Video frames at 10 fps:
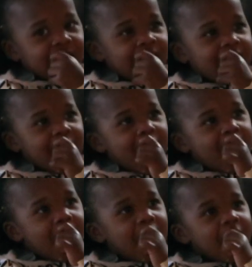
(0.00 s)
Are you
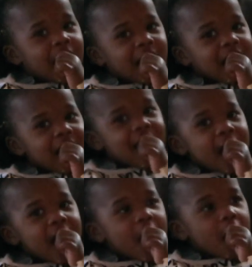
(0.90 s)
all done?
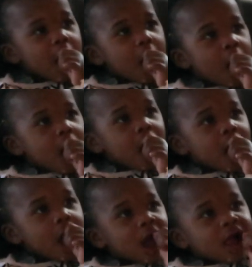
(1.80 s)
Or you
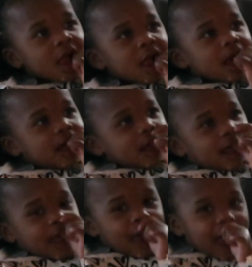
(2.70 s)
want more?
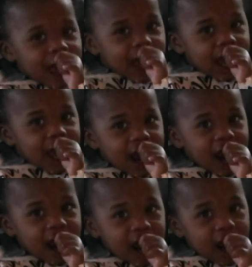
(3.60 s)

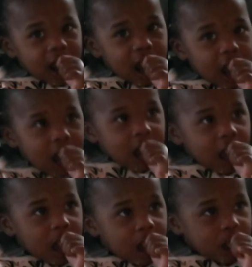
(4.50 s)
Maybe she's
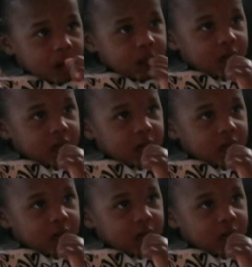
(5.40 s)
thirsty.